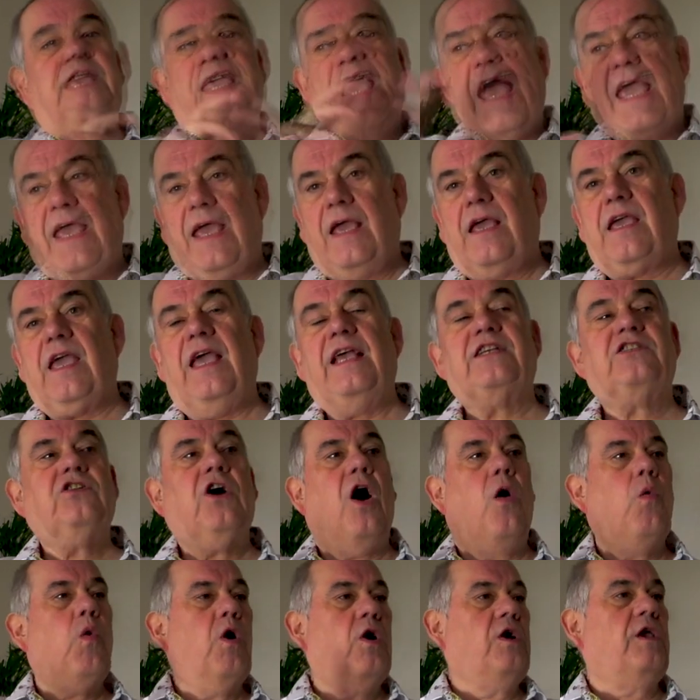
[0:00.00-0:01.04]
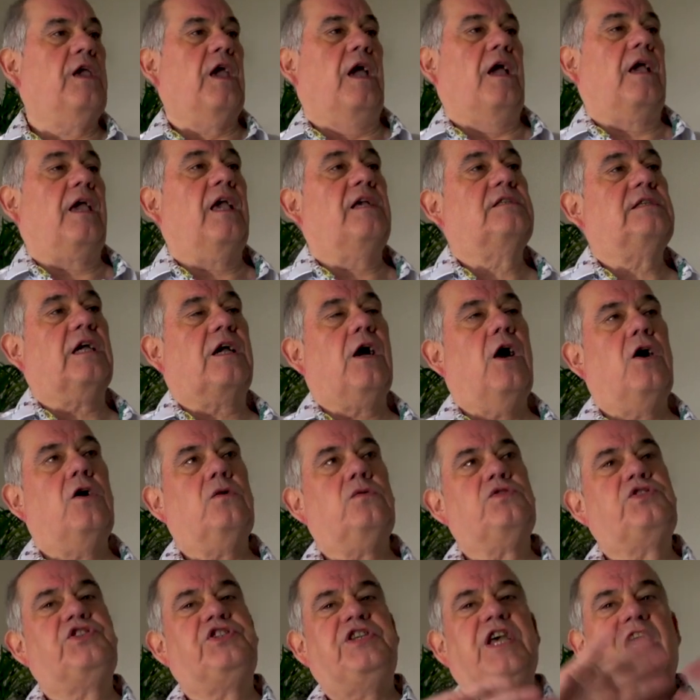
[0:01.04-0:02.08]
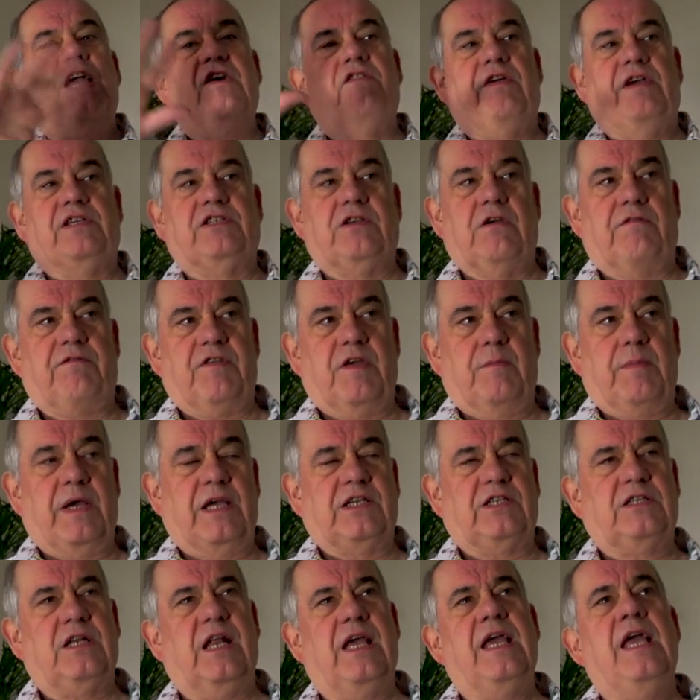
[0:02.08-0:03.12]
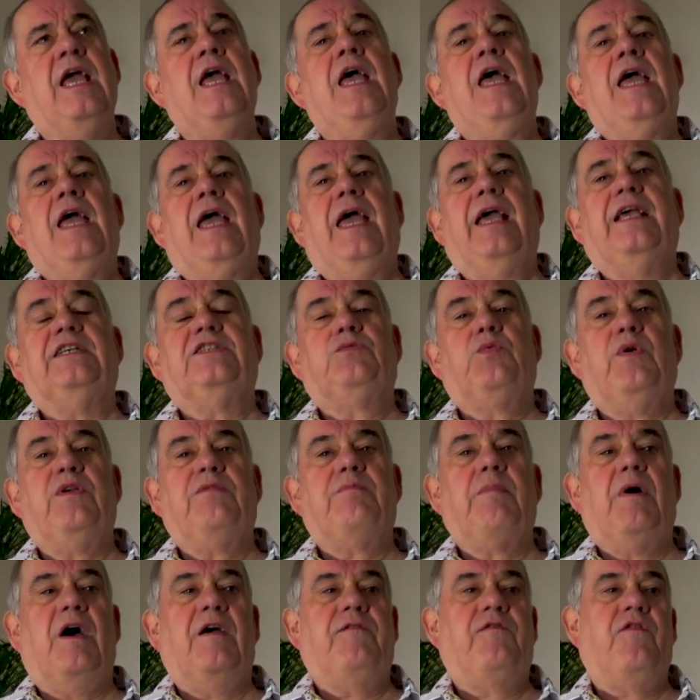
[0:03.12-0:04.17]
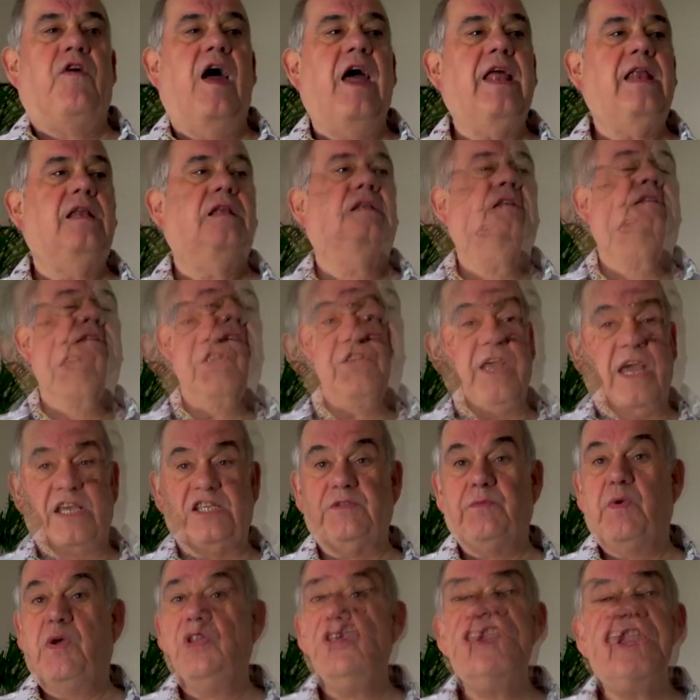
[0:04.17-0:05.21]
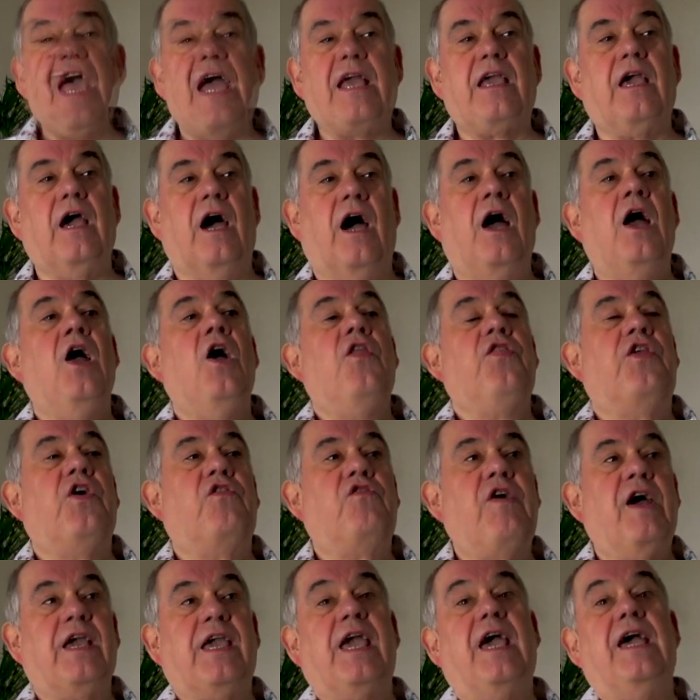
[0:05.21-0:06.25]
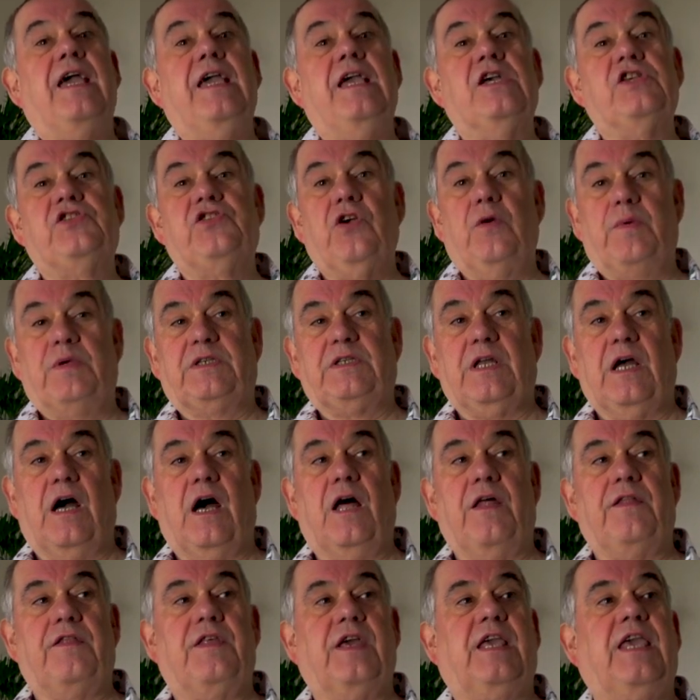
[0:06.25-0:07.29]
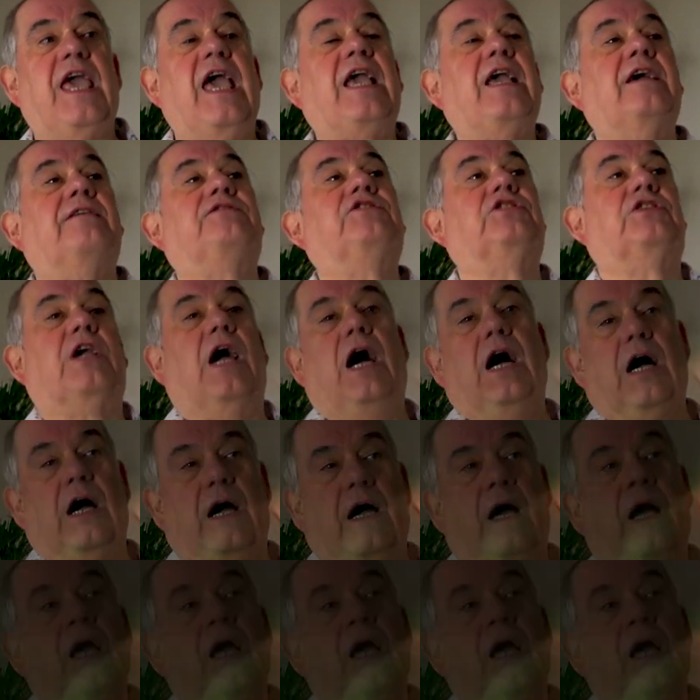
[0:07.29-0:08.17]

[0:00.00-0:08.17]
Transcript: gig is not one gig, it's like a whole series of them, actually. It's with my friend Desmond Dekker, the reggae superstar, the King of Ska.